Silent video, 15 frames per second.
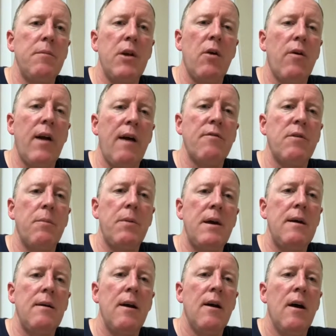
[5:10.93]
You don't have to
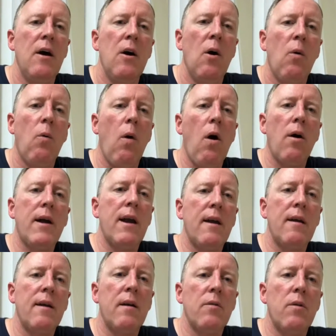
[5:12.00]
be
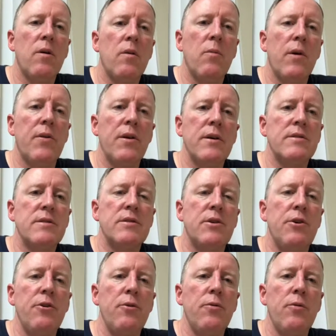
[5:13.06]
walking with us
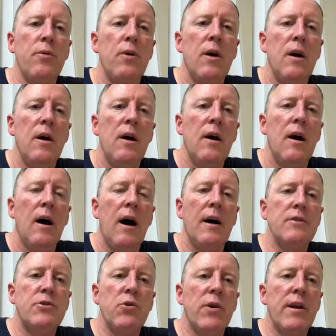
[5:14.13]
to
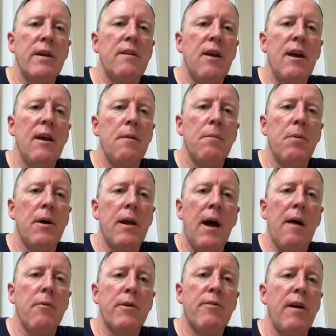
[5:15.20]
join the team, but
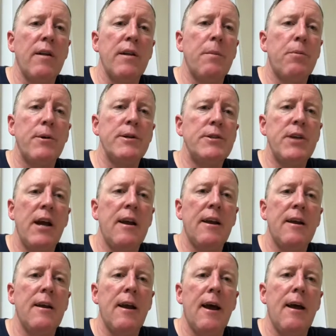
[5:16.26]
I would greatly appreciate
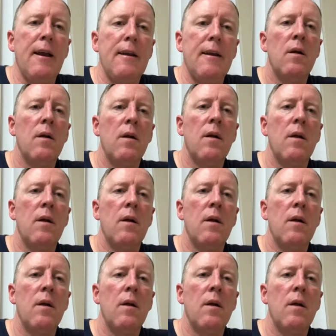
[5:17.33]
it. And